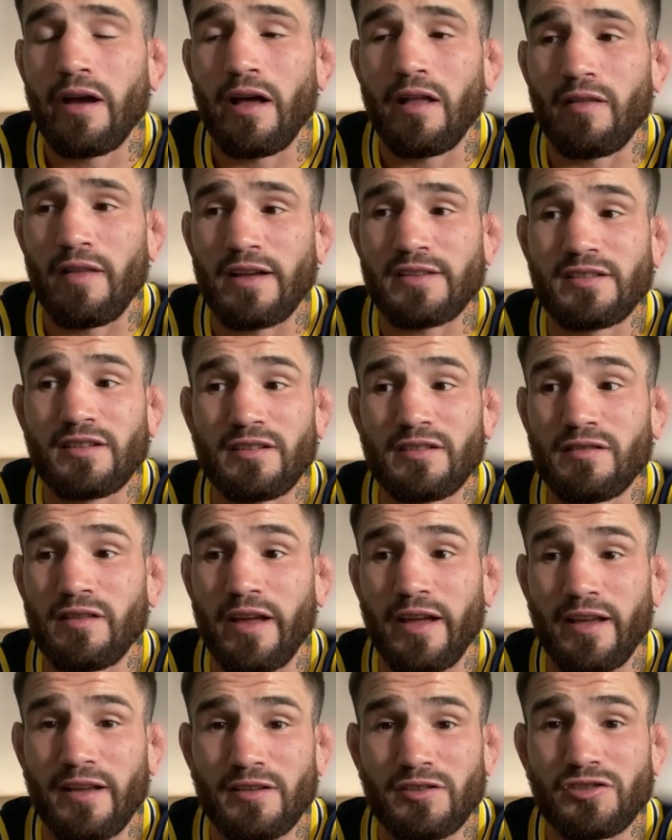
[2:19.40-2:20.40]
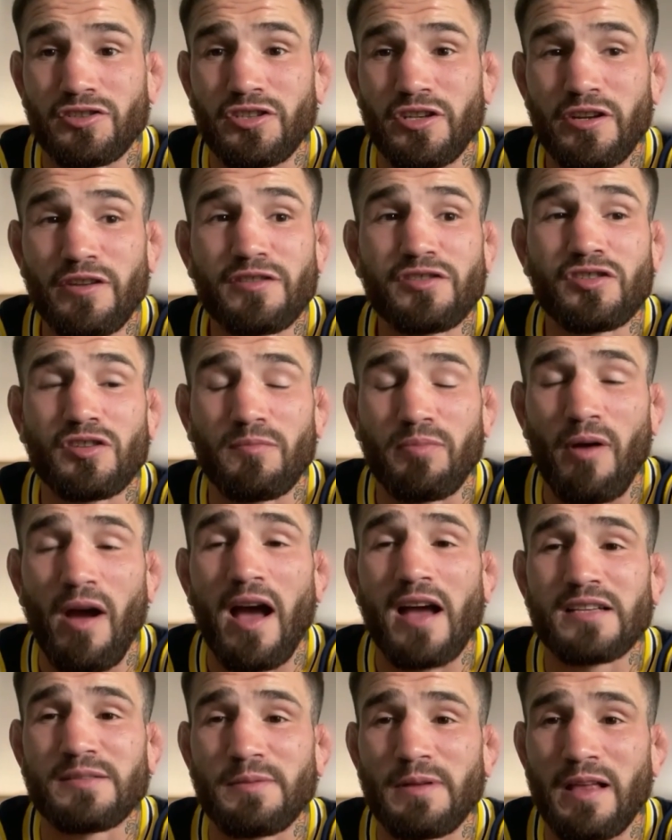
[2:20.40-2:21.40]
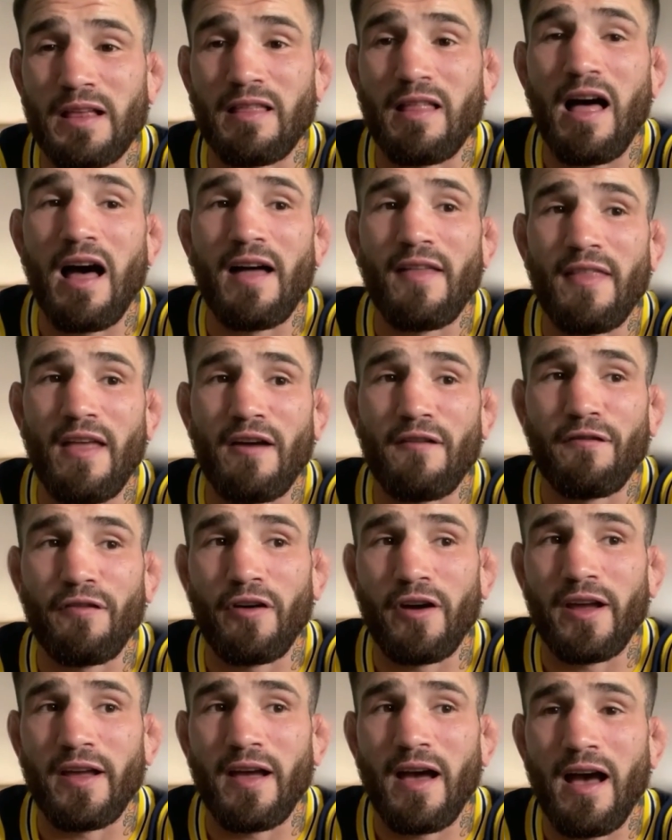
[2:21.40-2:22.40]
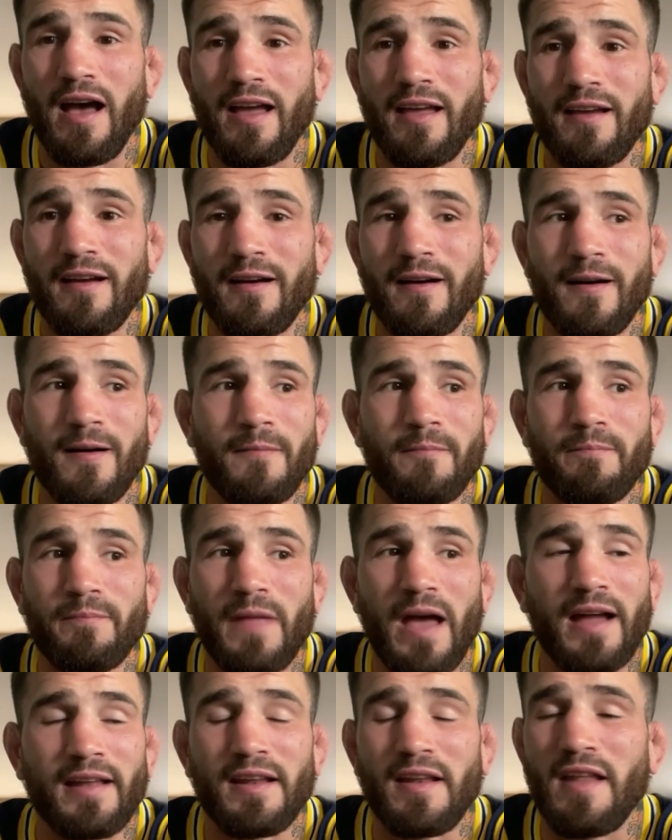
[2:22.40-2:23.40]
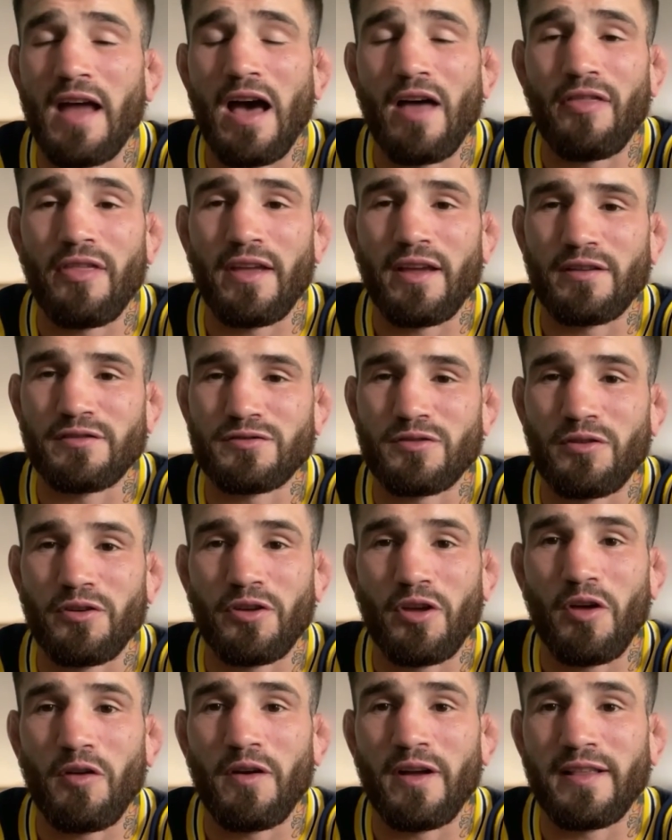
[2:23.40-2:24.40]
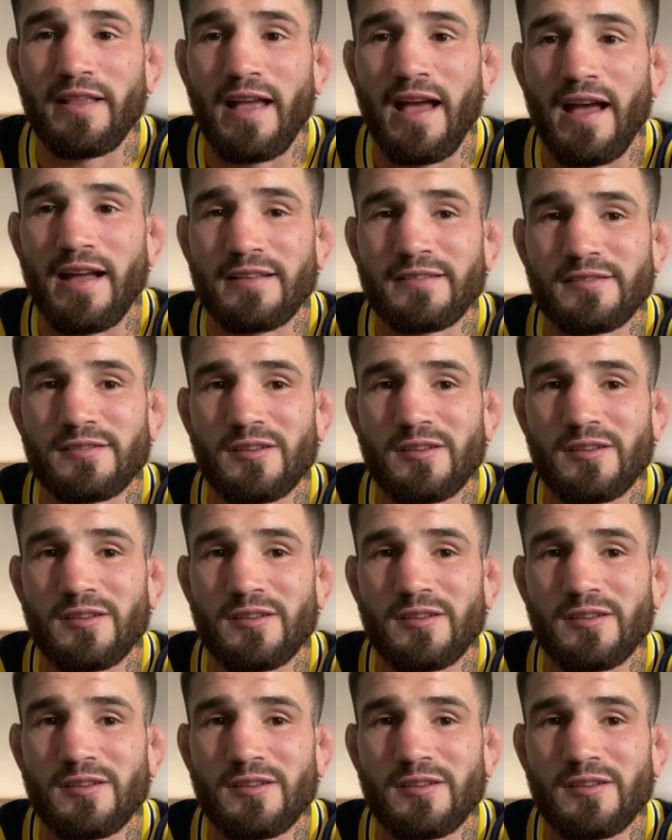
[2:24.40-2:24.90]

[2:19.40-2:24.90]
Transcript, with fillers: Alexa, like she surprised me a lot in that fight. I um I did not think it was going to go like that.